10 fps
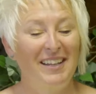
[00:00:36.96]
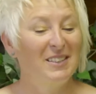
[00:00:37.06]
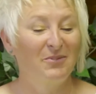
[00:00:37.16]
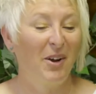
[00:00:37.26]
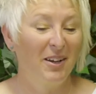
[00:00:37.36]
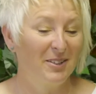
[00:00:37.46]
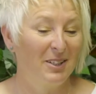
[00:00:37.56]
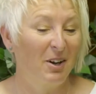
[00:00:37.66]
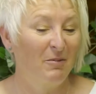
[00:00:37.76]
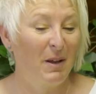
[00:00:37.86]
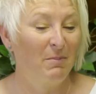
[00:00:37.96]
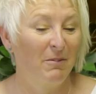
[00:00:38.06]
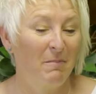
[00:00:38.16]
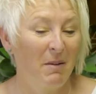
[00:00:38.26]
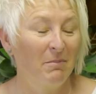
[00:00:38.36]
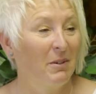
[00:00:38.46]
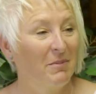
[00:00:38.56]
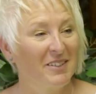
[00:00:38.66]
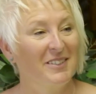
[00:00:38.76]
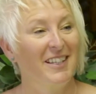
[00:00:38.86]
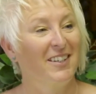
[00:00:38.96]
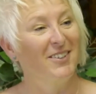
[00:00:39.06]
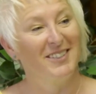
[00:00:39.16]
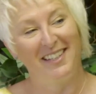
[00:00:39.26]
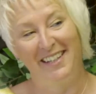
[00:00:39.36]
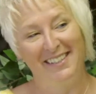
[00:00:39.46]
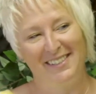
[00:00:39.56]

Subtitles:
it's fine because a lot of people remember it because they can't say it.